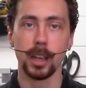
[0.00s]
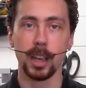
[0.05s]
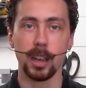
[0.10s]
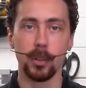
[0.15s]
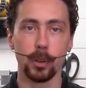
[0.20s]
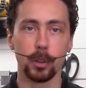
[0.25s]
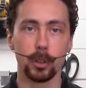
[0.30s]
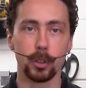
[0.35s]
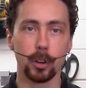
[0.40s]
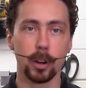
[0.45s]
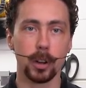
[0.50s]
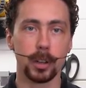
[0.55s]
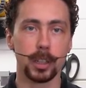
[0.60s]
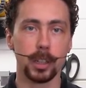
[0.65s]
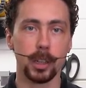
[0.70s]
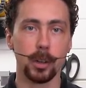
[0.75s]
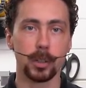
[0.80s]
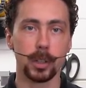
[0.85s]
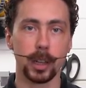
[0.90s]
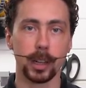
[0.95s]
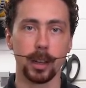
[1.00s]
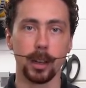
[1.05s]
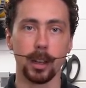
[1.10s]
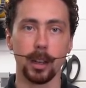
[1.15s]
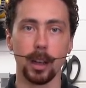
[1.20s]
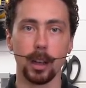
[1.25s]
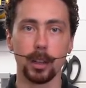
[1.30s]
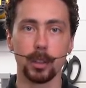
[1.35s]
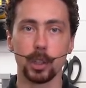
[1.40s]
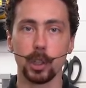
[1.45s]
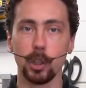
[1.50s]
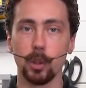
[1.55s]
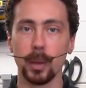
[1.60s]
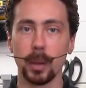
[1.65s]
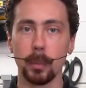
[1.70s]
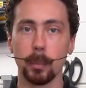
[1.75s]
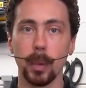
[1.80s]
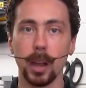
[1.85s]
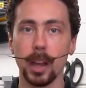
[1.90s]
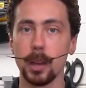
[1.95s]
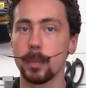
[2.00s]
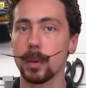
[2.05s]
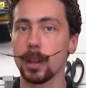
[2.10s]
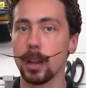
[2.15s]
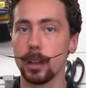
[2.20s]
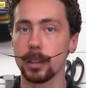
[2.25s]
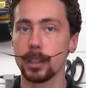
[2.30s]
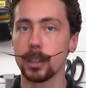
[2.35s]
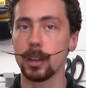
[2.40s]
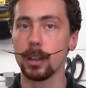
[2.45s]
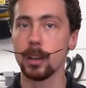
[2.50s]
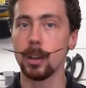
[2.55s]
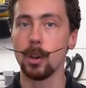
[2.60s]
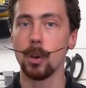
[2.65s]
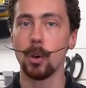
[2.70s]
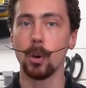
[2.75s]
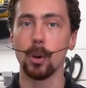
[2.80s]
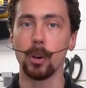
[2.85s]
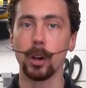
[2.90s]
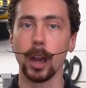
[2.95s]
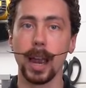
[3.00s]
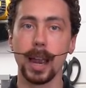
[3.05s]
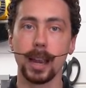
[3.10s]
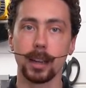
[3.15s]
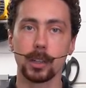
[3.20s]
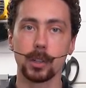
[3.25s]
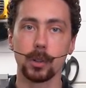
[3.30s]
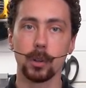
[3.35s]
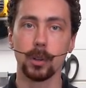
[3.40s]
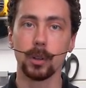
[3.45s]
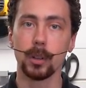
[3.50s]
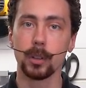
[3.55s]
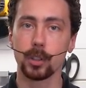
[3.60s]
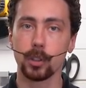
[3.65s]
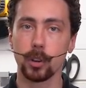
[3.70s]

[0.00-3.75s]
If you're trying to use like a tubing pipe cutter or a hacksaw,